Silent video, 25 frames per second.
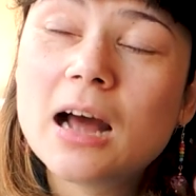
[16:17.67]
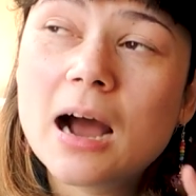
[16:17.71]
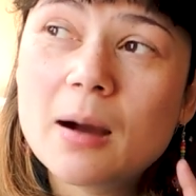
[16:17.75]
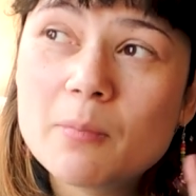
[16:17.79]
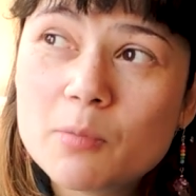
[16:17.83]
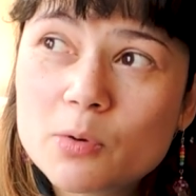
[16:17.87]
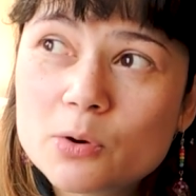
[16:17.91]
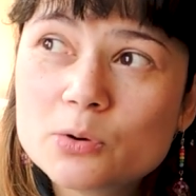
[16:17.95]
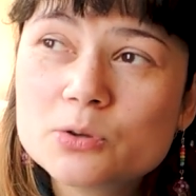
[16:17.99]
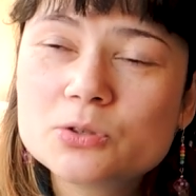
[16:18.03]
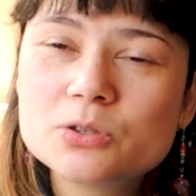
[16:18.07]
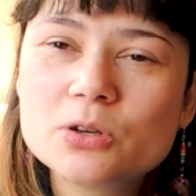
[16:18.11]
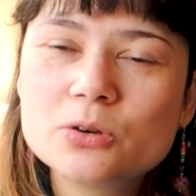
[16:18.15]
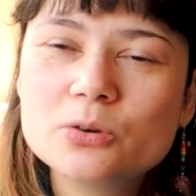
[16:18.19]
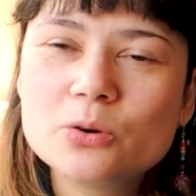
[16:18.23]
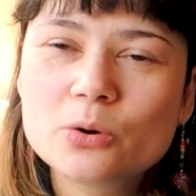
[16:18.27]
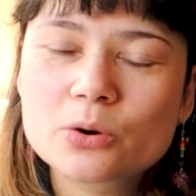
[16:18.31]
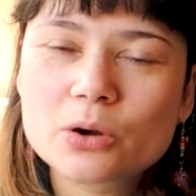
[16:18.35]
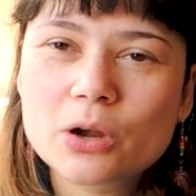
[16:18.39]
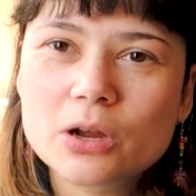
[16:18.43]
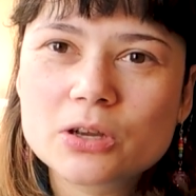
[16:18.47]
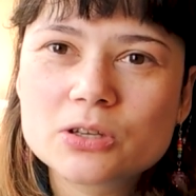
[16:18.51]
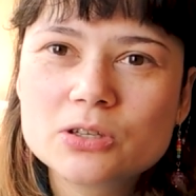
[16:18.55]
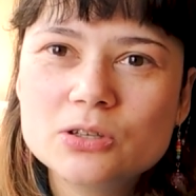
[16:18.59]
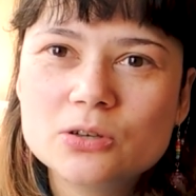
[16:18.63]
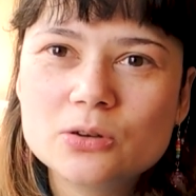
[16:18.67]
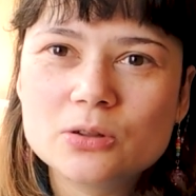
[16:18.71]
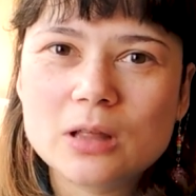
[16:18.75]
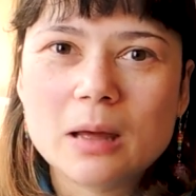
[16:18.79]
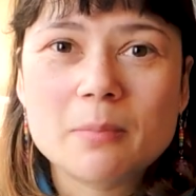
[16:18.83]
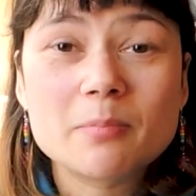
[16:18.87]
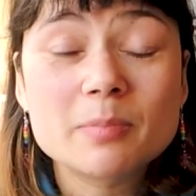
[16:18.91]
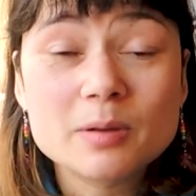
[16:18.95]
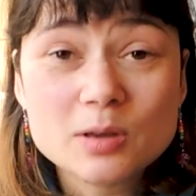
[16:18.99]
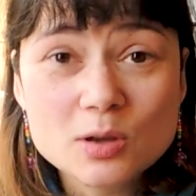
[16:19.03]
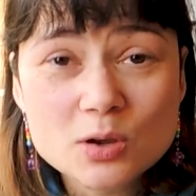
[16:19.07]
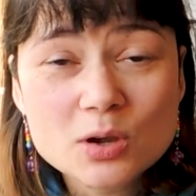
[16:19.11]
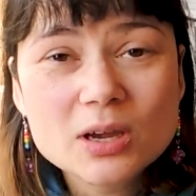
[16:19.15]
I'm also not going to do
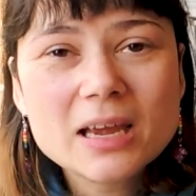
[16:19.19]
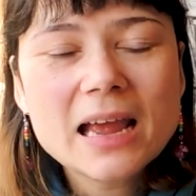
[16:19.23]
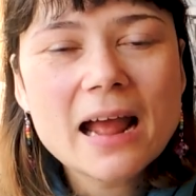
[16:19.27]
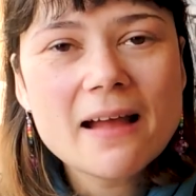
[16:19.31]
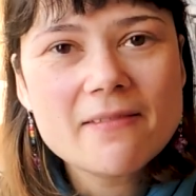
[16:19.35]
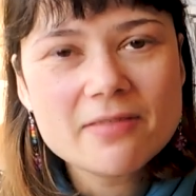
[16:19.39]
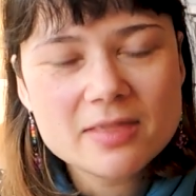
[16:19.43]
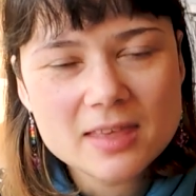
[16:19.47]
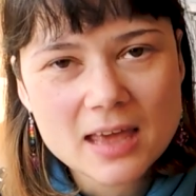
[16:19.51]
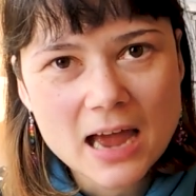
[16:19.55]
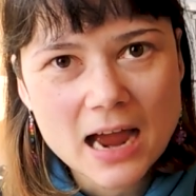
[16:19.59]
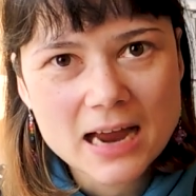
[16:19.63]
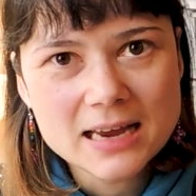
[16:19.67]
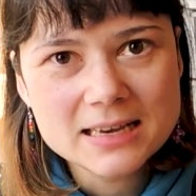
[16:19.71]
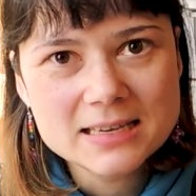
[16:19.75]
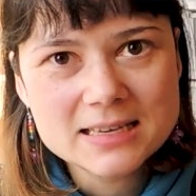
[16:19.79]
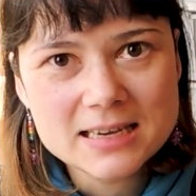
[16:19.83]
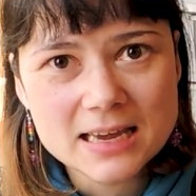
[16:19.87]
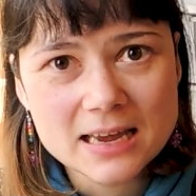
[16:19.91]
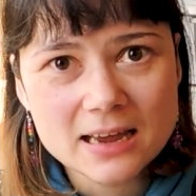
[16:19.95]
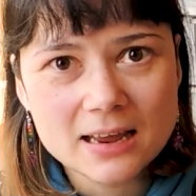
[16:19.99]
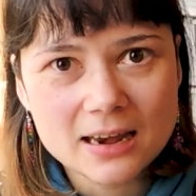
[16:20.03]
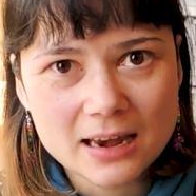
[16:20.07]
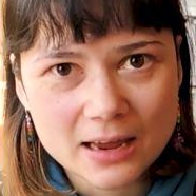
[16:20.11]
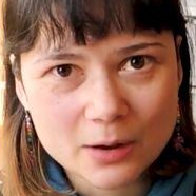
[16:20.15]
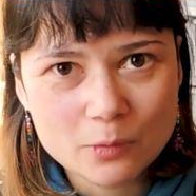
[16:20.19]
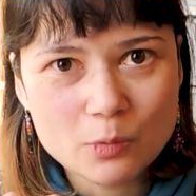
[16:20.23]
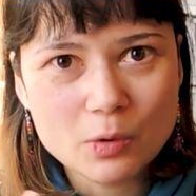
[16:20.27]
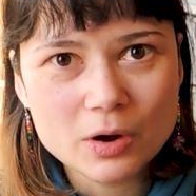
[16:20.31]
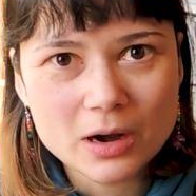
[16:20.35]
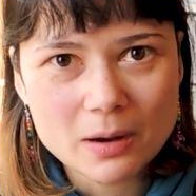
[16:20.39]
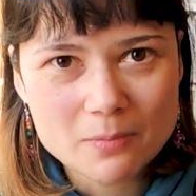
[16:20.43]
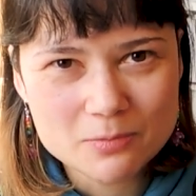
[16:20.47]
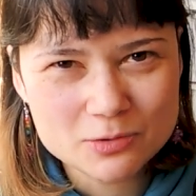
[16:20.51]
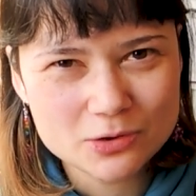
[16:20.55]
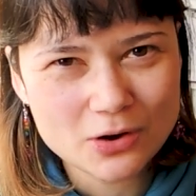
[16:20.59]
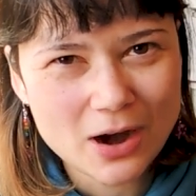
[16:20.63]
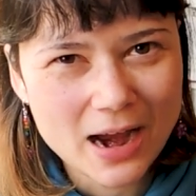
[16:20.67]
that, but you get the idea, like what
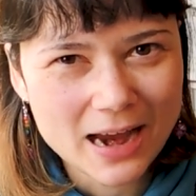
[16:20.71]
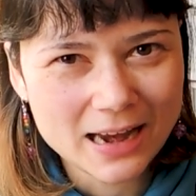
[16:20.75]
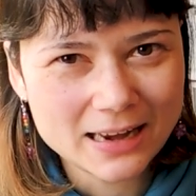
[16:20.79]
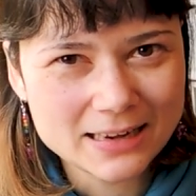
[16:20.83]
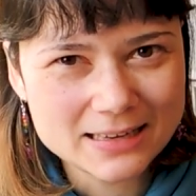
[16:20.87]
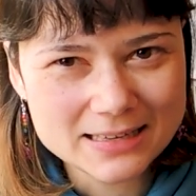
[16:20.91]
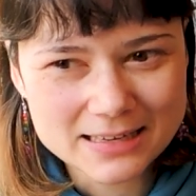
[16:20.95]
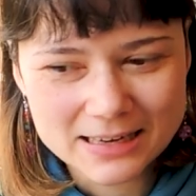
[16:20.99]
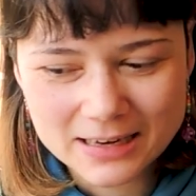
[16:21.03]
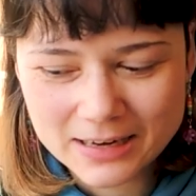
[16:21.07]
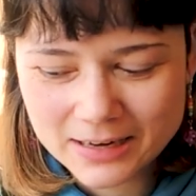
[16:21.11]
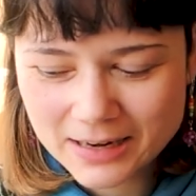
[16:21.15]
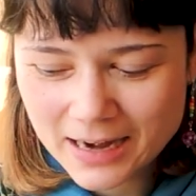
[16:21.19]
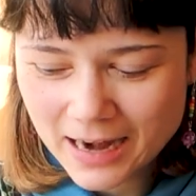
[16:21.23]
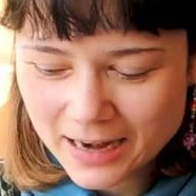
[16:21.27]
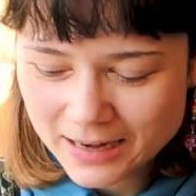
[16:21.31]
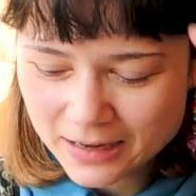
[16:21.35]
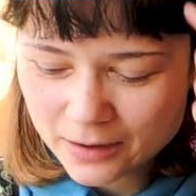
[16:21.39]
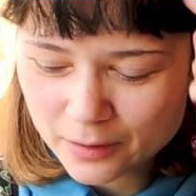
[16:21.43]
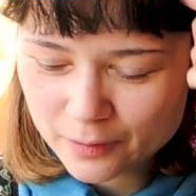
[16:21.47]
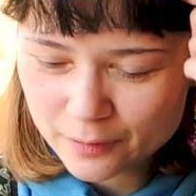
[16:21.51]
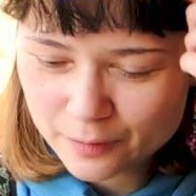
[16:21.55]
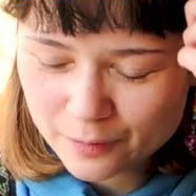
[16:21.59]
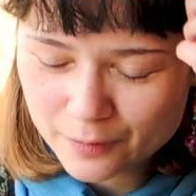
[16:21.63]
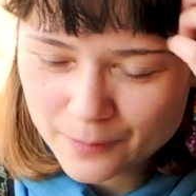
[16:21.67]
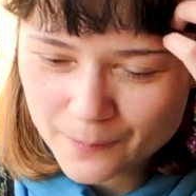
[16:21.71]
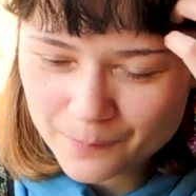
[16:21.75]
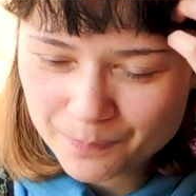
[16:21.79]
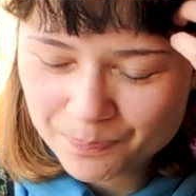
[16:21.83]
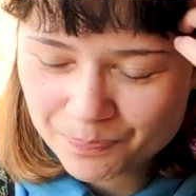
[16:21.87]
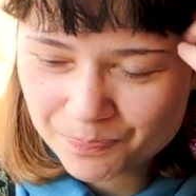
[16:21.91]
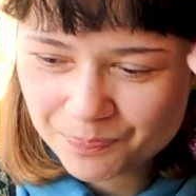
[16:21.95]
I'm trying to kind of,